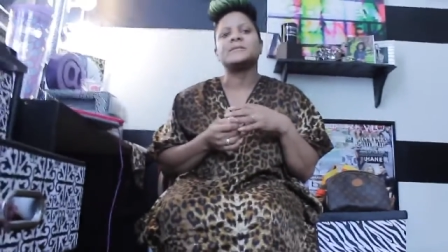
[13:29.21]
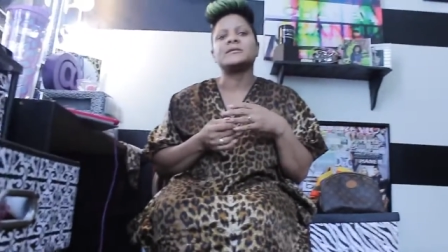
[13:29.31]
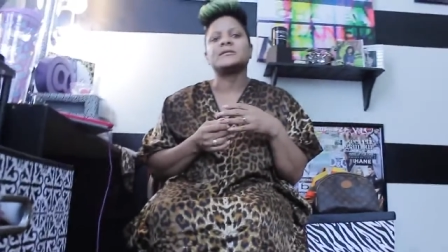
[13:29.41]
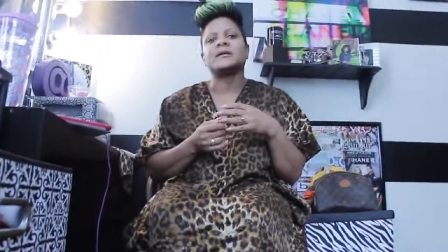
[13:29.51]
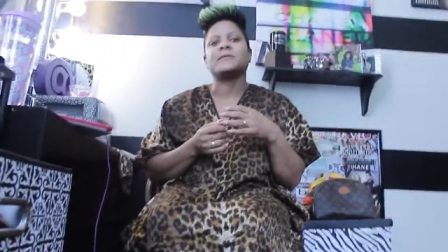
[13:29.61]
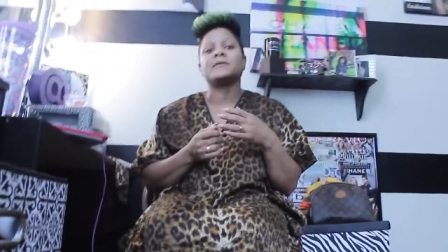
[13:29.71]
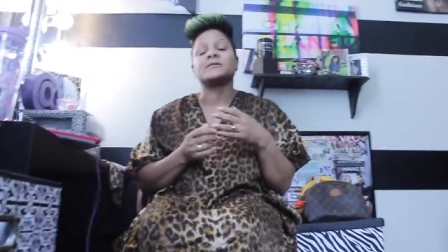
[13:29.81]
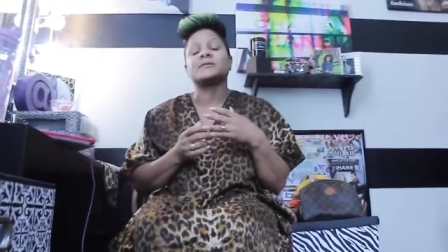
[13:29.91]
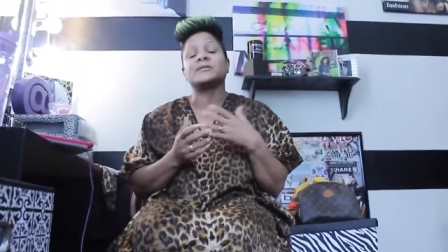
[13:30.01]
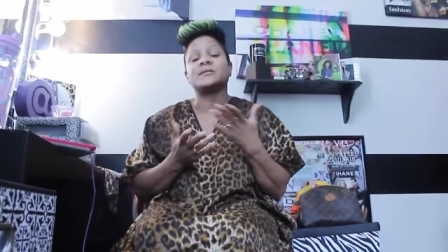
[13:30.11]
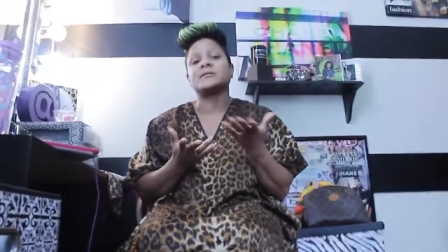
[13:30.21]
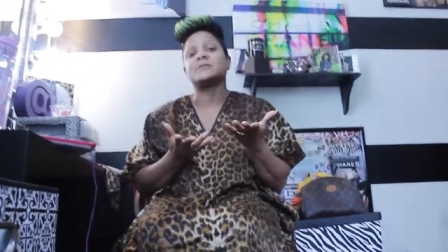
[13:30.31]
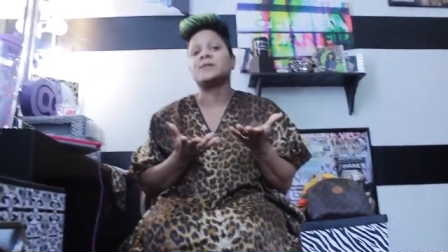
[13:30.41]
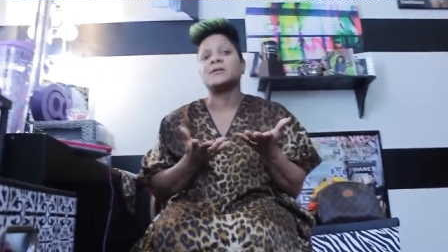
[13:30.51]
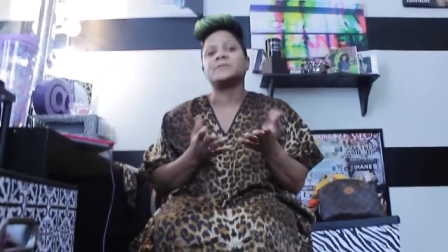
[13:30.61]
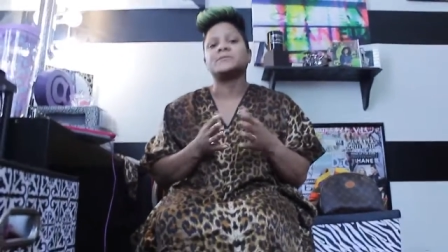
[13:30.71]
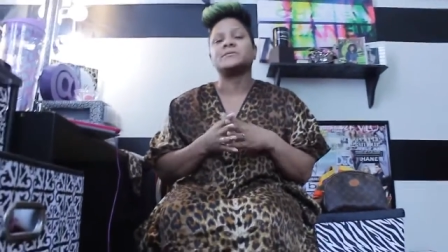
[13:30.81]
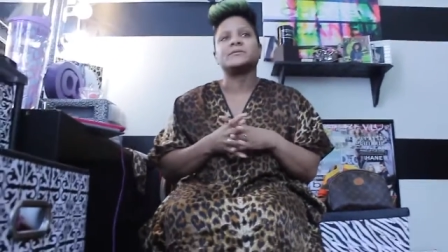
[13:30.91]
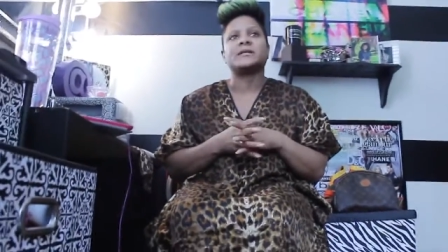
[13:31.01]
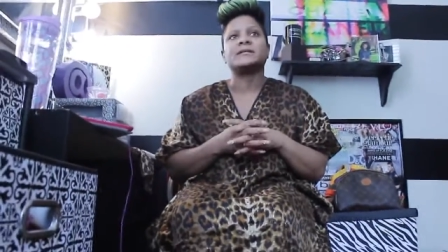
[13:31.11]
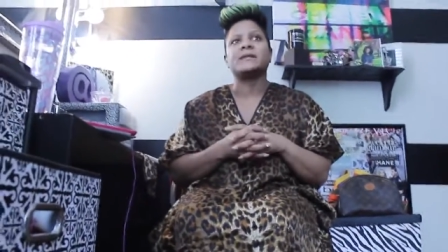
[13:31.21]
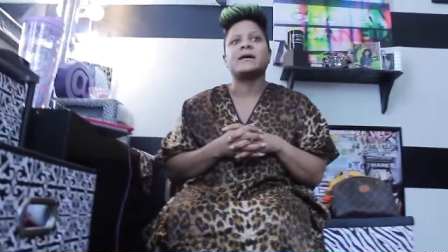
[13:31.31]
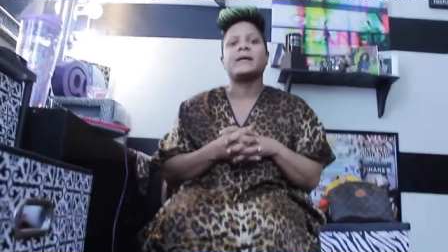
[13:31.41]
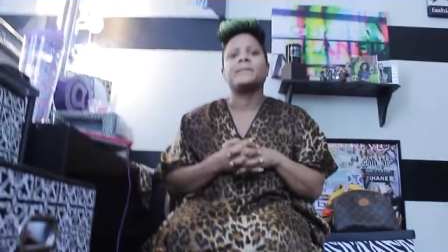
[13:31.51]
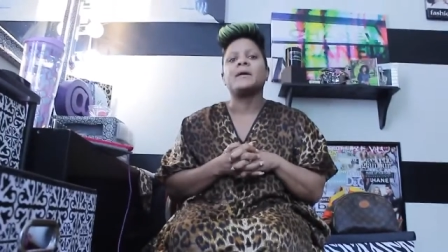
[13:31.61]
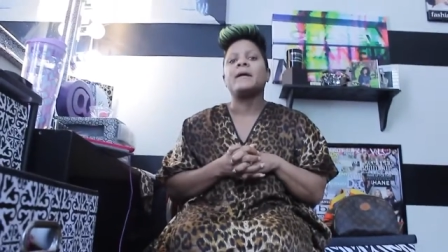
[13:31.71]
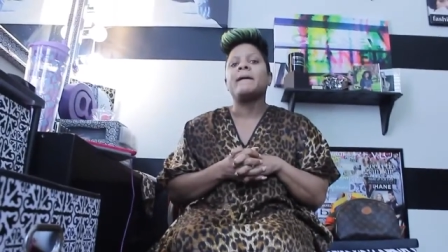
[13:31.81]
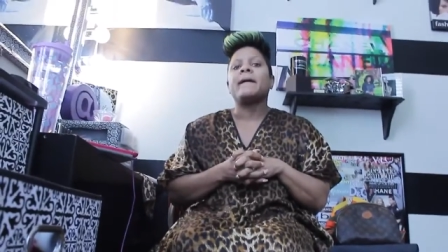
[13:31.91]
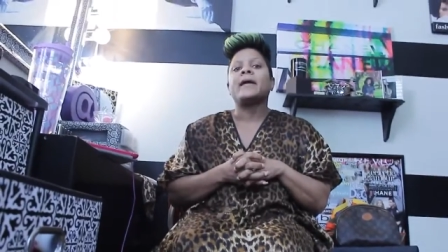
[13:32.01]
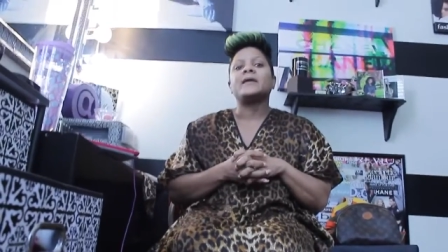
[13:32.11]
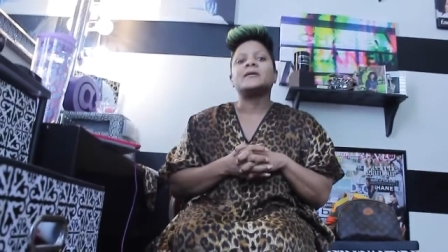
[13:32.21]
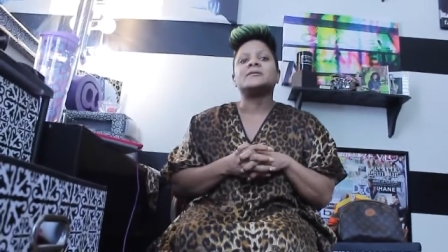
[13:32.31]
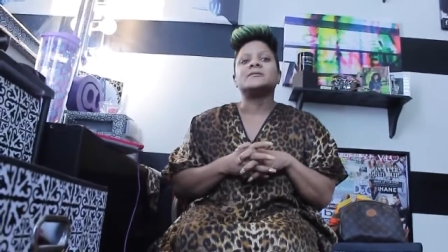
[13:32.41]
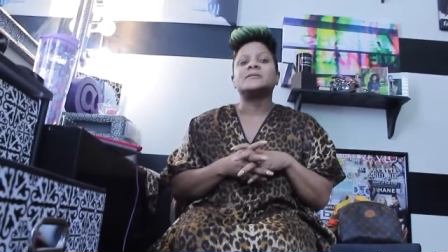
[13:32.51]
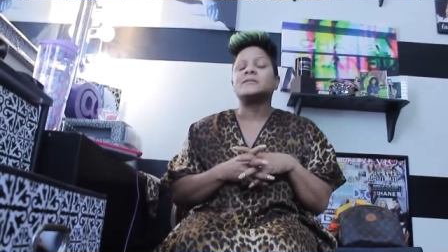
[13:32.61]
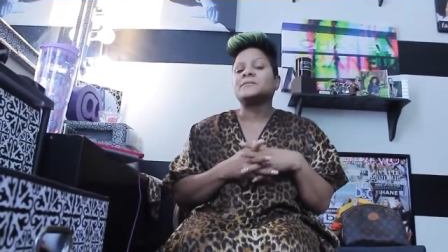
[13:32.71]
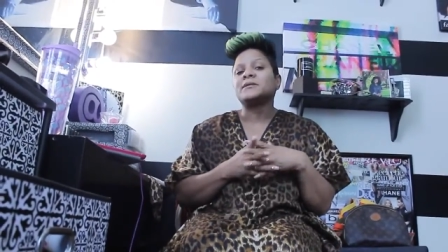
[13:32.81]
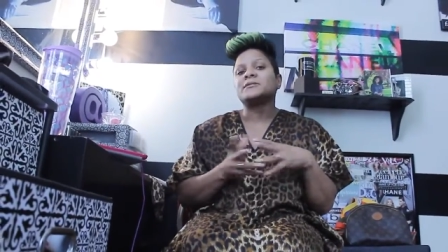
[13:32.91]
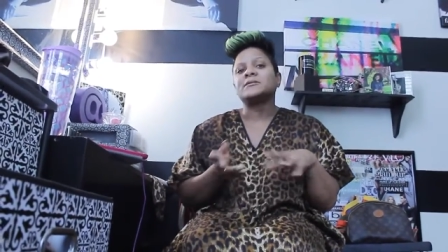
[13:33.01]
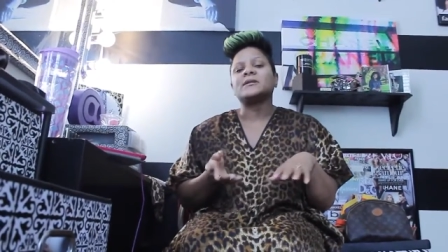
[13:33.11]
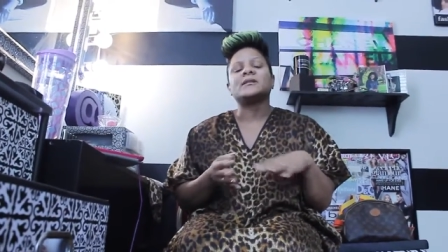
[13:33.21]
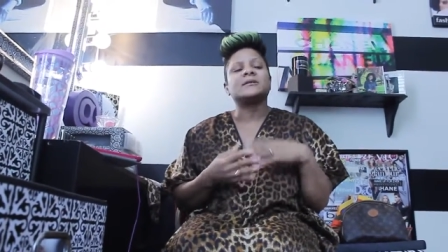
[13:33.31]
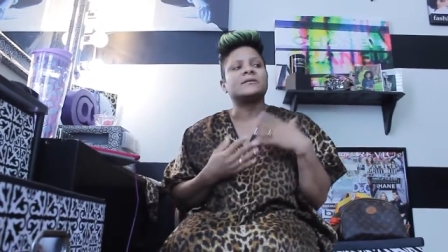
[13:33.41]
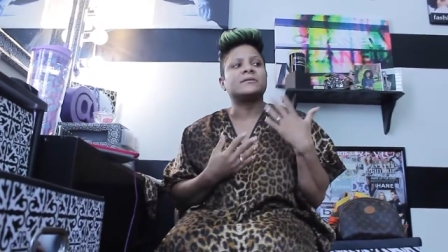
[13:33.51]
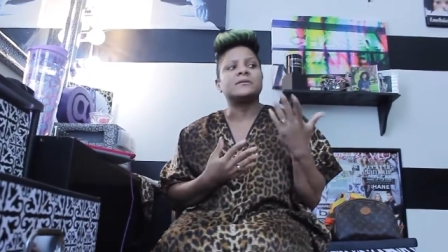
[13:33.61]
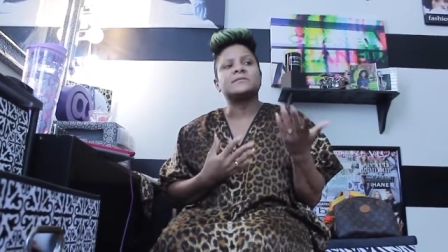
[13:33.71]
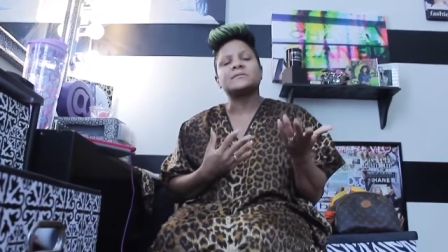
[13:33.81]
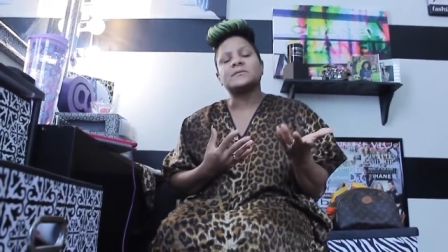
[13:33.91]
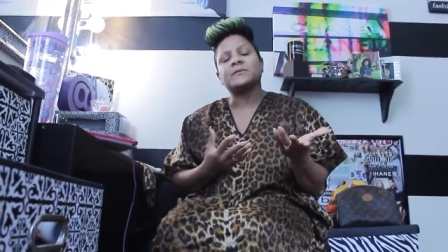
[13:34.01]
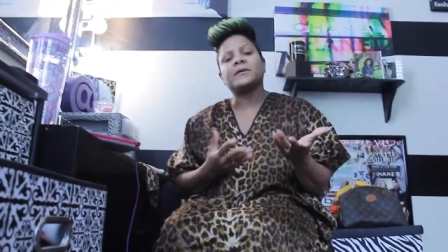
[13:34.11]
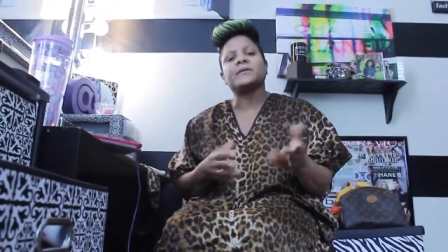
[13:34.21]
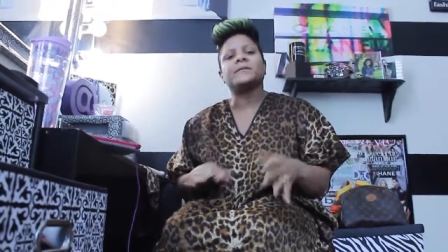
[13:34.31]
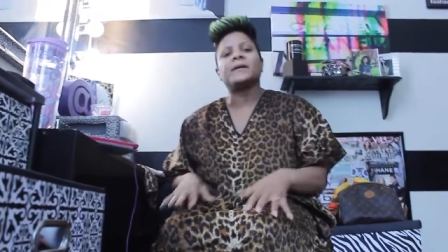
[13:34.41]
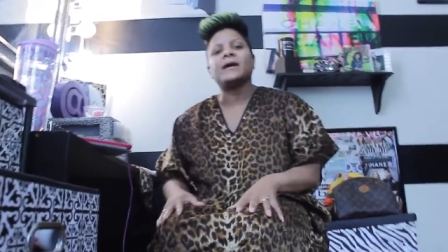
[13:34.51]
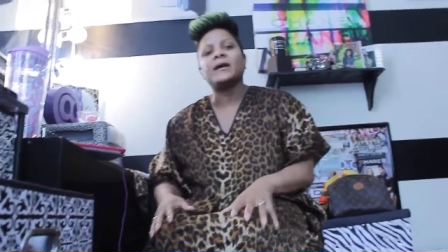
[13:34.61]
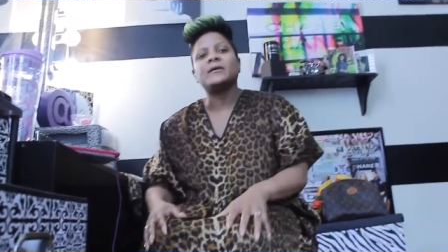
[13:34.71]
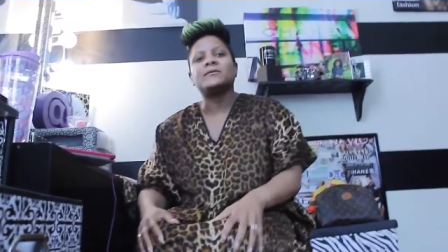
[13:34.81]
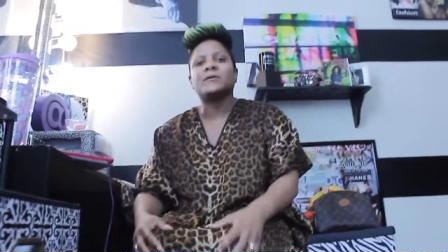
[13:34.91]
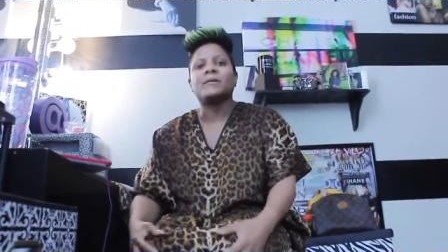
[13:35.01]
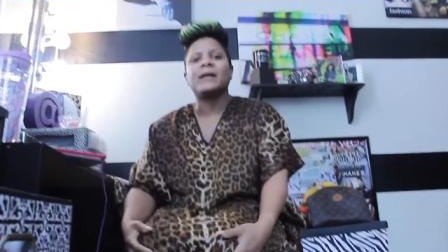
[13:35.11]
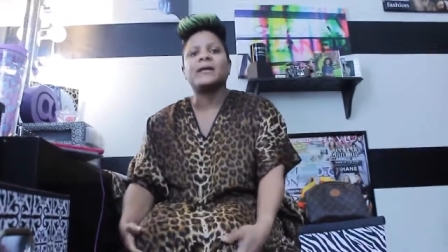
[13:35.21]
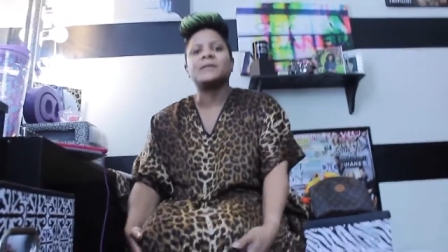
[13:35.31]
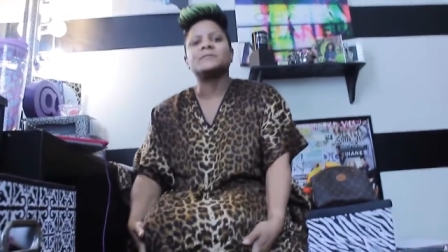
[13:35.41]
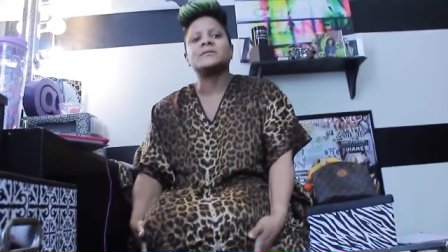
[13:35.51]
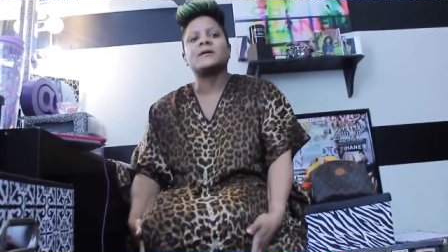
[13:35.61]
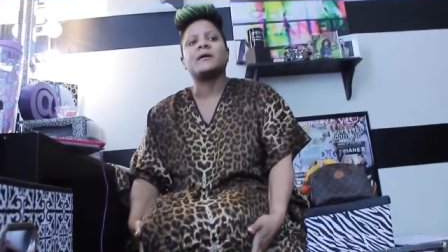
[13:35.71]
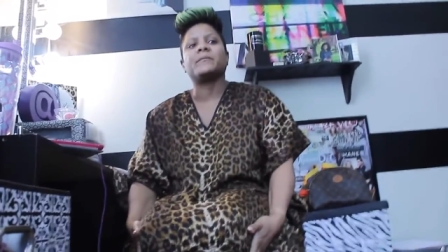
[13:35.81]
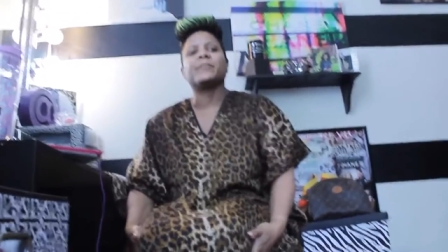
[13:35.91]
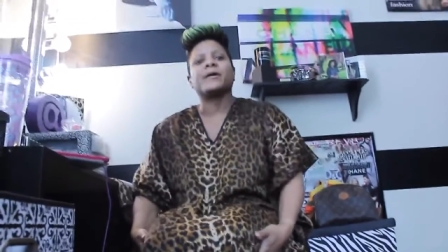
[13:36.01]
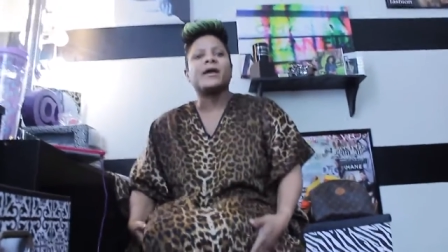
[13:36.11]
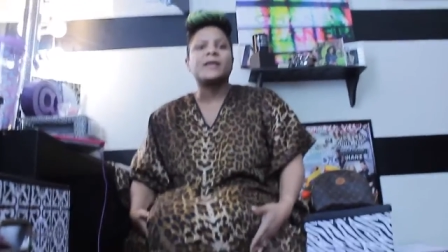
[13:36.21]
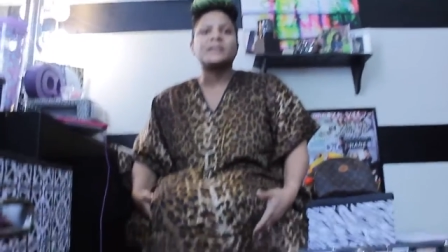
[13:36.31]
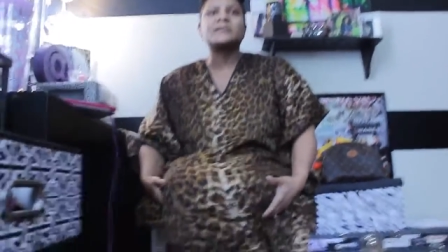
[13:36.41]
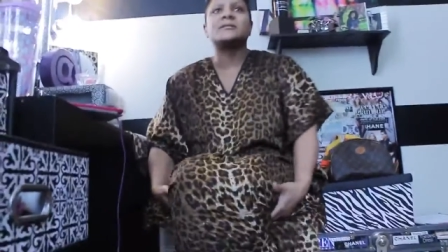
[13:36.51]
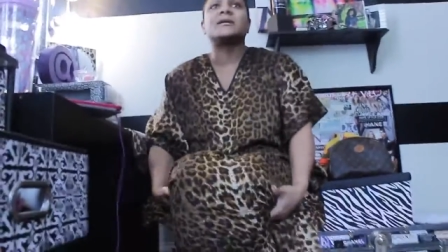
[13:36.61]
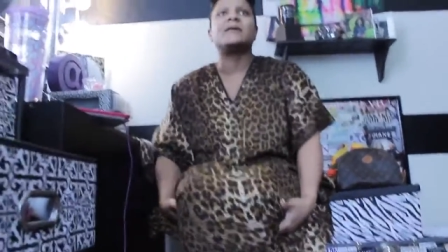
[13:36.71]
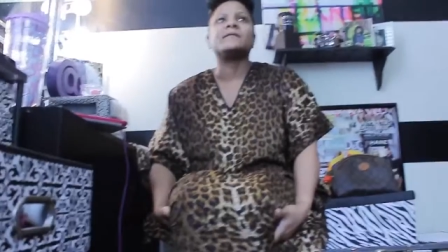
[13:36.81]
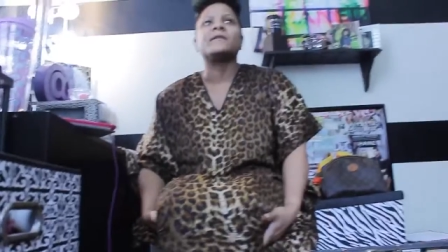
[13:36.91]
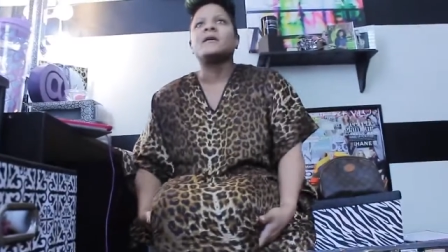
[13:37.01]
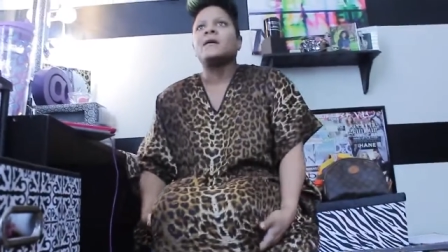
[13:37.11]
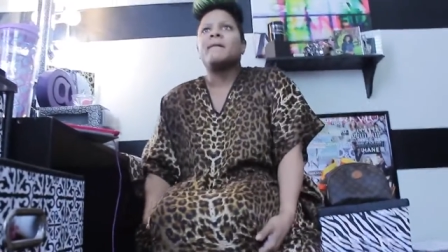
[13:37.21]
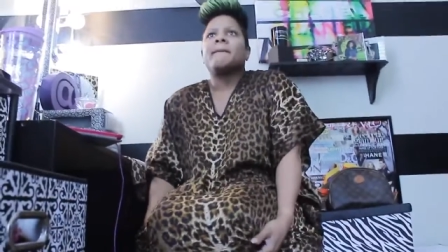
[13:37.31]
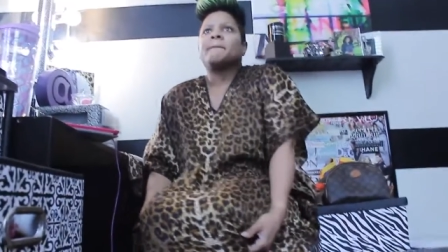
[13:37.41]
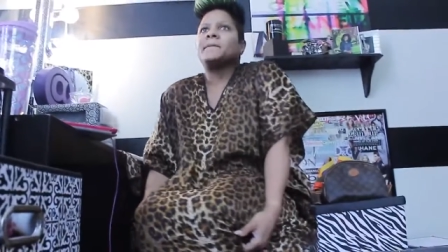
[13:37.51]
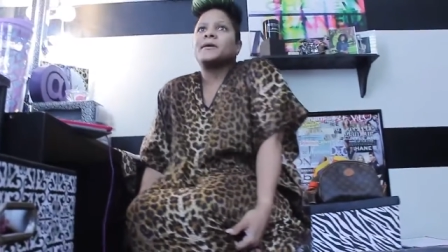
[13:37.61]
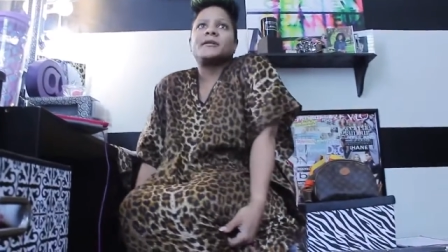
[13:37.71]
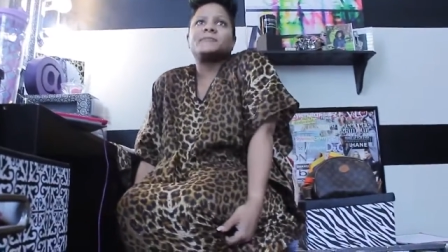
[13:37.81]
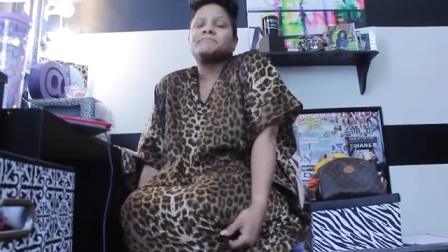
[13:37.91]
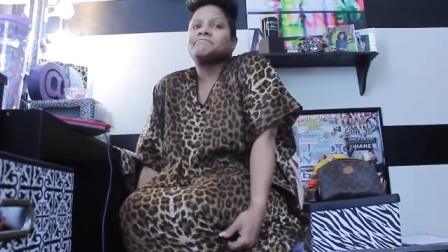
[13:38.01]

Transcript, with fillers: because I worked a crazy schedule during that time. And just to make sure that the girls were squared away, you know, while they was on break and stuff. But,